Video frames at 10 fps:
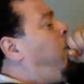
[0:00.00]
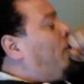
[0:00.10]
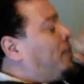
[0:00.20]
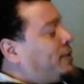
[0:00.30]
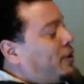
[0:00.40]

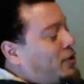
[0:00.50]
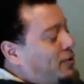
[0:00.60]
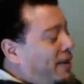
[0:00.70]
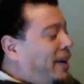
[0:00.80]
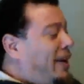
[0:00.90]

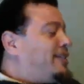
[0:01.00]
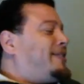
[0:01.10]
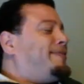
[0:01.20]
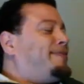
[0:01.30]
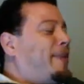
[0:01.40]
Excuse me,
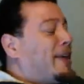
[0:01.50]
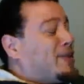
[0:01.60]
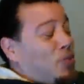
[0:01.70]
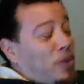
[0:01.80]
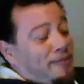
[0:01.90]
has
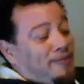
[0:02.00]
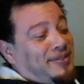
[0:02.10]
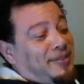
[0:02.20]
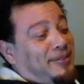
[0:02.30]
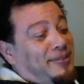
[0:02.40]
went
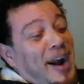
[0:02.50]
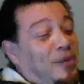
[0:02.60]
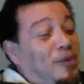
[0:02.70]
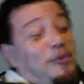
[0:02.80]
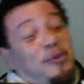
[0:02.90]

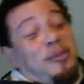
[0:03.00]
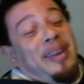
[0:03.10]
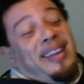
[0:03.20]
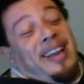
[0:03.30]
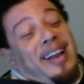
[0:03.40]
viral for
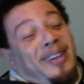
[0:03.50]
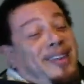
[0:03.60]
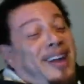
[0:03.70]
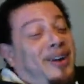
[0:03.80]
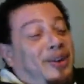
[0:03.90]
me. I
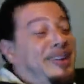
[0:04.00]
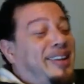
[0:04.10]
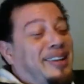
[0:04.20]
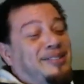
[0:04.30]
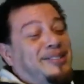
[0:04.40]
only
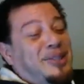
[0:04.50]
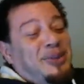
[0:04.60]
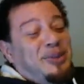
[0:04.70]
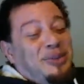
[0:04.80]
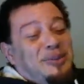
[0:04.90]
get
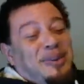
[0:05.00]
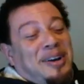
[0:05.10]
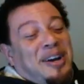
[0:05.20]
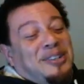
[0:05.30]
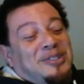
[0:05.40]
to
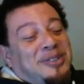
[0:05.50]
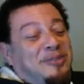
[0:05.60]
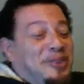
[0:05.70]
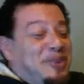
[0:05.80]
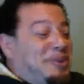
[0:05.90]
100
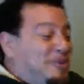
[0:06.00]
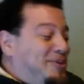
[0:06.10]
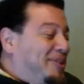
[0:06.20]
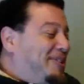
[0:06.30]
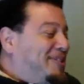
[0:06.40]

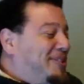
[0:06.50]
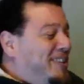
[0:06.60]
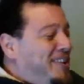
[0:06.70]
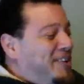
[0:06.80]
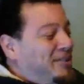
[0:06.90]
views or
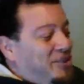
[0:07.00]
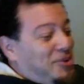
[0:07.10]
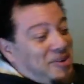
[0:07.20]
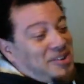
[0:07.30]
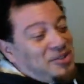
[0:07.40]

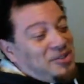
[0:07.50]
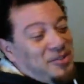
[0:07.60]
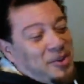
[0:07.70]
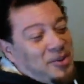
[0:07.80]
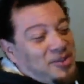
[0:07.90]
200
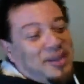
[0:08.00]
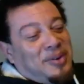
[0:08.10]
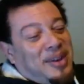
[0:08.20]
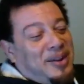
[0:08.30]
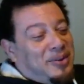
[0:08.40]
views. I
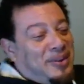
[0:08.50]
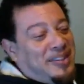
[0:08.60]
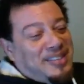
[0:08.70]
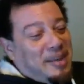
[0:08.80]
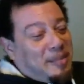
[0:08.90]
don't
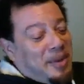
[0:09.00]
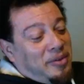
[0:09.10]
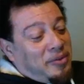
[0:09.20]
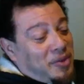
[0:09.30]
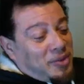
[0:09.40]
get that
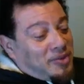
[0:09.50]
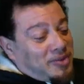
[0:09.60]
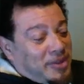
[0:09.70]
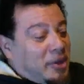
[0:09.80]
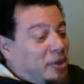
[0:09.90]
many
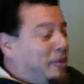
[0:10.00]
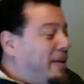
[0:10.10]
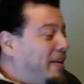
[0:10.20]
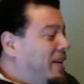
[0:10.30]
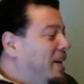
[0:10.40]
views. You know
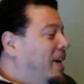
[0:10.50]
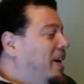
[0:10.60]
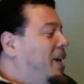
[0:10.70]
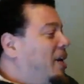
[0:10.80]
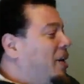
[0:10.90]

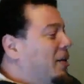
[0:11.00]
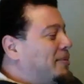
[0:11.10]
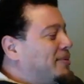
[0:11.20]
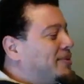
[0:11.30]
what I mean?